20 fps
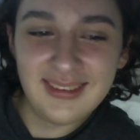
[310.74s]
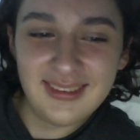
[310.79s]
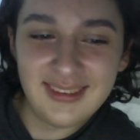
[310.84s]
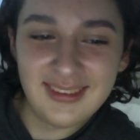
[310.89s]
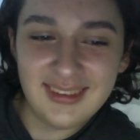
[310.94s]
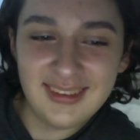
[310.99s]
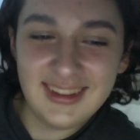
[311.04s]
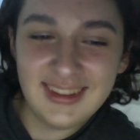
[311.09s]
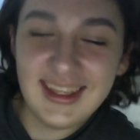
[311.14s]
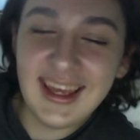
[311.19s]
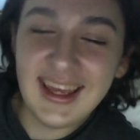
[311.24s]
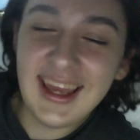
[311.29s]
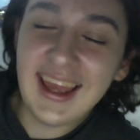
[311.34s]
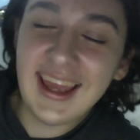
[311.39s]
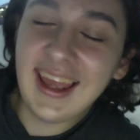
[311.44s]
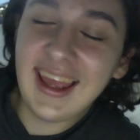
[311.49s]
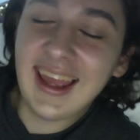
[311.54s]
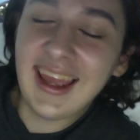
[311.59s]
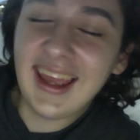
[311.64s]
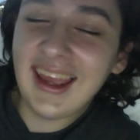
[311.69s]

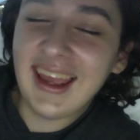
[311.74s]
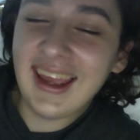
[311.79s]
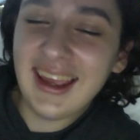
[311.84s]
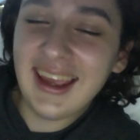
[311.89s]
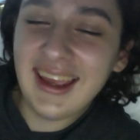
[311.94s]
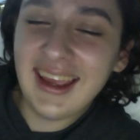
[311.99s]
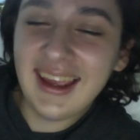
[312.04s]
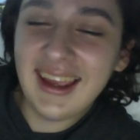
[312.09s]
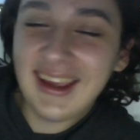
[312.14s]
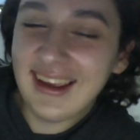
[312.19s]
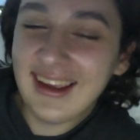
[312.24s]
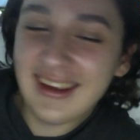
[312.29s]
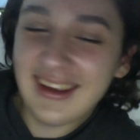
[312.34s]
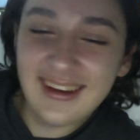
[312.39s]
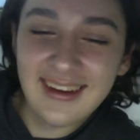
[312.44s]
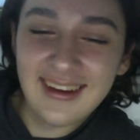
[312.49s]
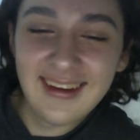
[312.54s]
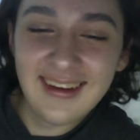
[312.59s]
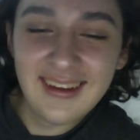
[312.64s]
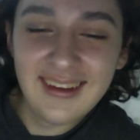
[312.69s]
Yay.
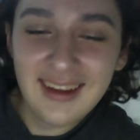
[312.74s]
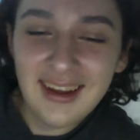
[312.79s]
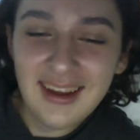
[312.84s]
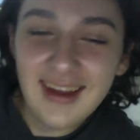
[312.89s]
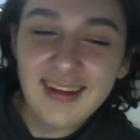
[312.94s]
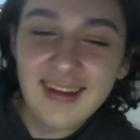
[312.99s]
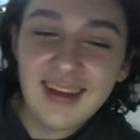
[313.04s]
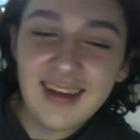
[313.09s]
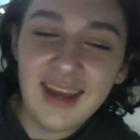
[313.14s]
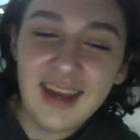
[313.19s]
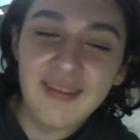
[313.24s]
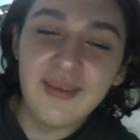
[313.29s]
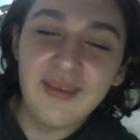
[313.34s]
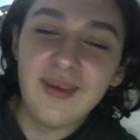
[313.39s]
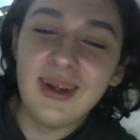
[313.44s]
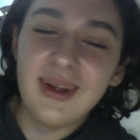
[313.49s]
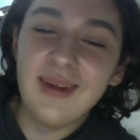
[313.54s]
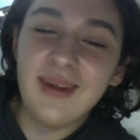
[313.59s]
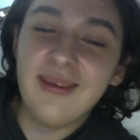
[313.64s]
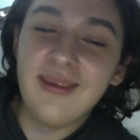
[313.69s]
To
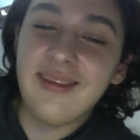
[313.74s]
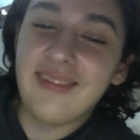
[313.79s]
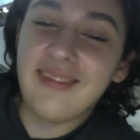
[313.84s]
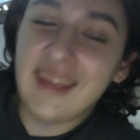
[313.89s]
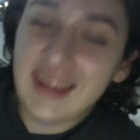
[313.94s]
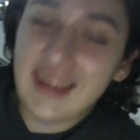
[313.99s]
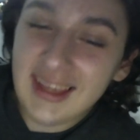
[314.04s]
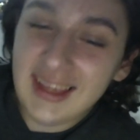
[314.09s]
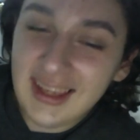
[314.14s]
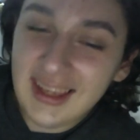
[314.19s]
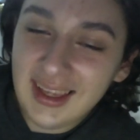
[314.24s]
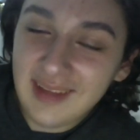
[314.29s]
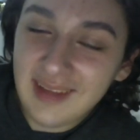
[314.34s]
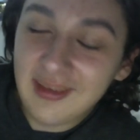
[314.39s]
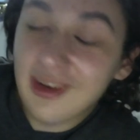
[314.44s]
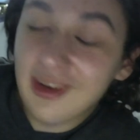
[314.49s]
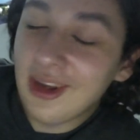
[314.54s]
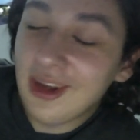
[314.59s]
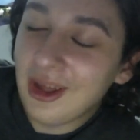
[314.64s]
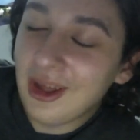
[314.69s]
everyone who's thinking,
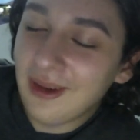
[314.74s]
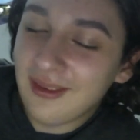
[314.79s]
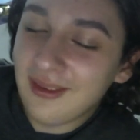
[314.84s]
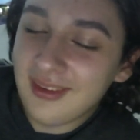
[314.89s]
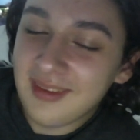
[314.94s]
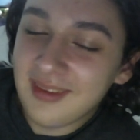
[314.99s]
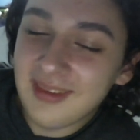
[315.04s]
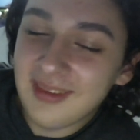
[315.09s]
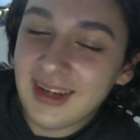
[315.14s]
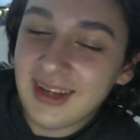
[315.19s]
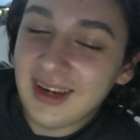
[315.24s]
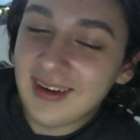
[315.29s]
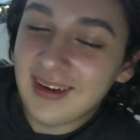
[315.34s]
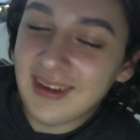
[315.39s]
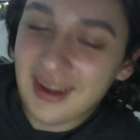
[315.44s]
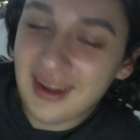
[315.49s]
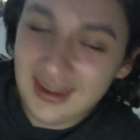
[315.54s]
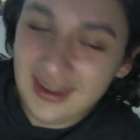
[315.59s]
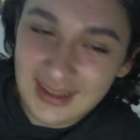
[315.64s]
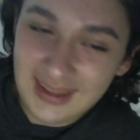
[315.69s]
no, Steve and I are
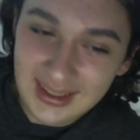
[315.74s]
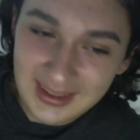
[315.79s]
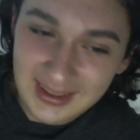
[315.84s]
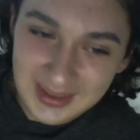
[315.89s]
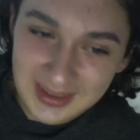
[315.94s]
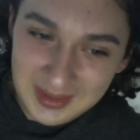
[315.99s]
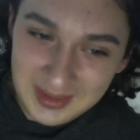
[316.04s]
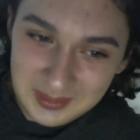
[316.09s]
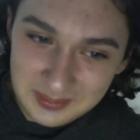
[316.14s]
not dating.